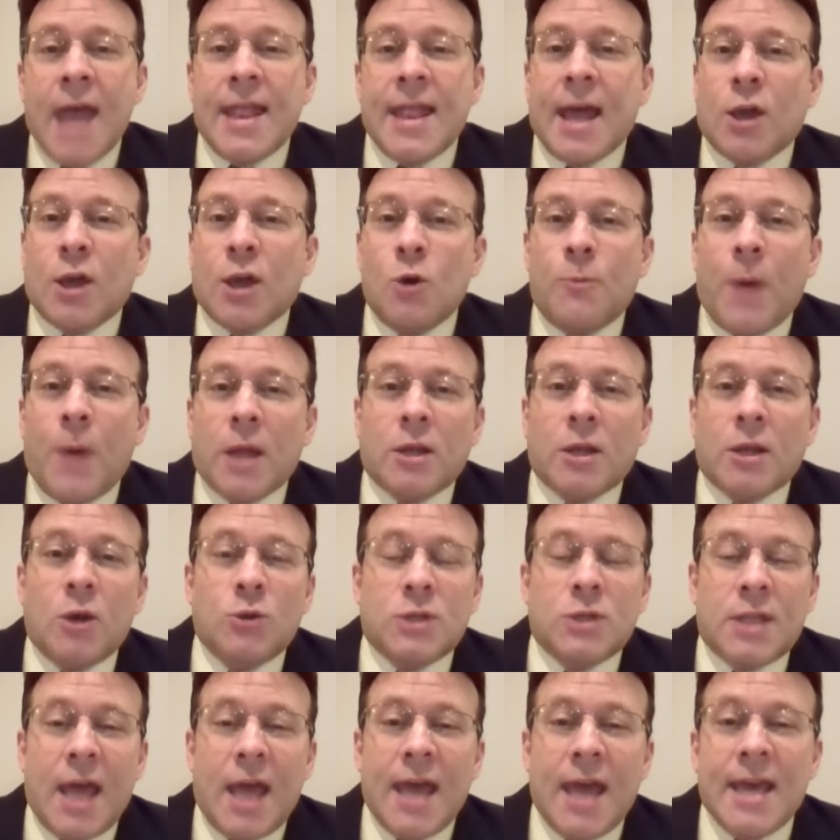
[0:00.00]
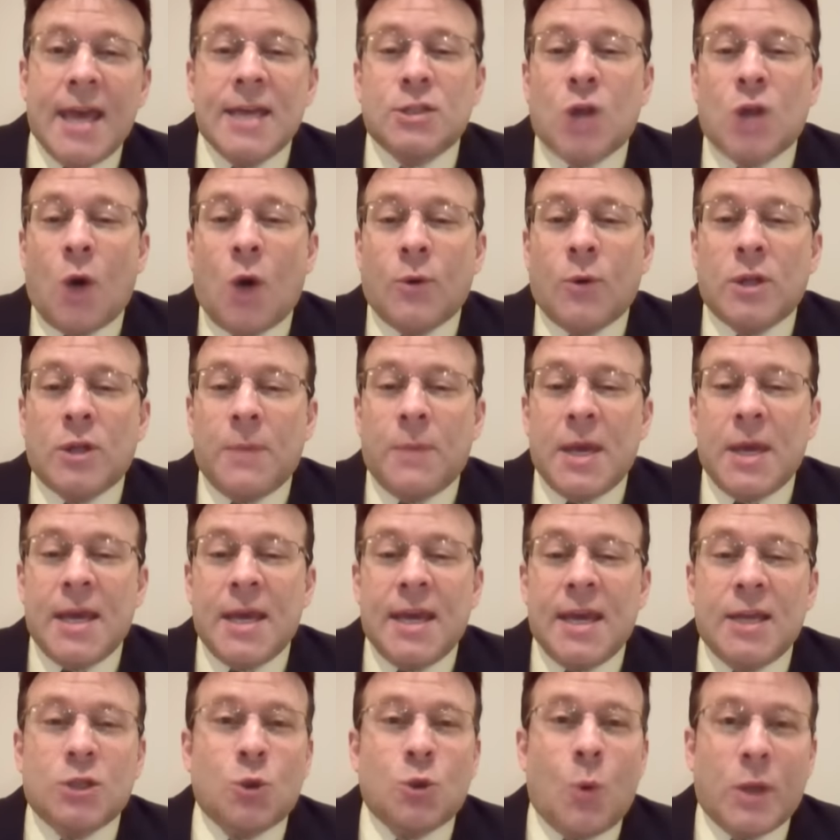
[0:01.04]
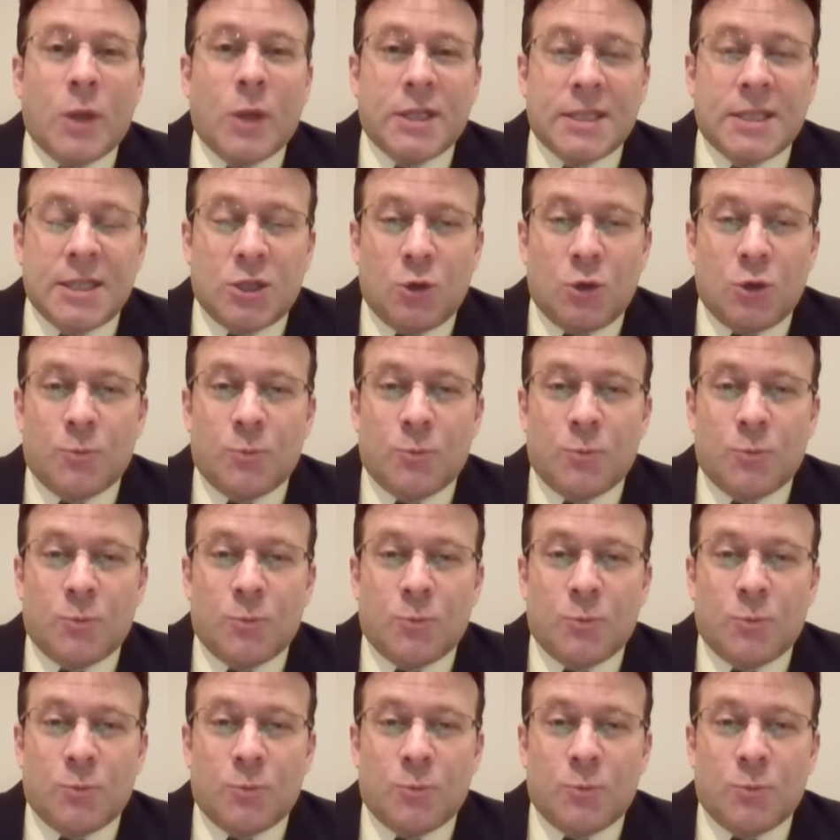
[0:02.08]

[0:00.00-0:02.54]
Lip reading: And that coupon code today is going to be 22%.